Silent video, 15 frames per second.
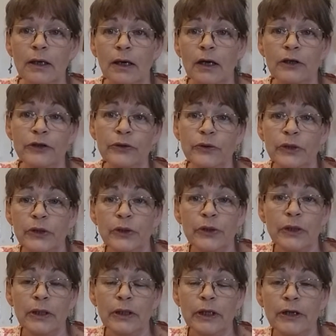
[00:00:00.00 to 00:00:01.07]
I'll do
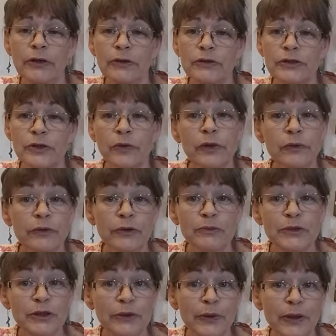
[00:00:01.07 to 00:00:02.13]
another sewing room
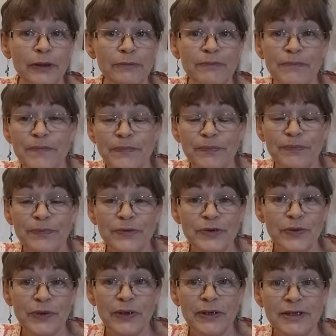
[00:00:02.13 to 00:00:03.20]
tour
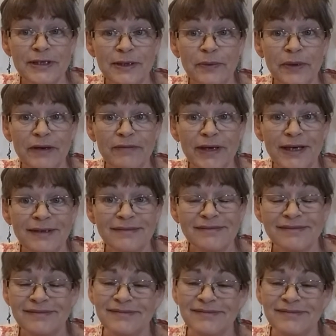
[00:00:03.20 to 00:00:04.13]
so you can see what I've done.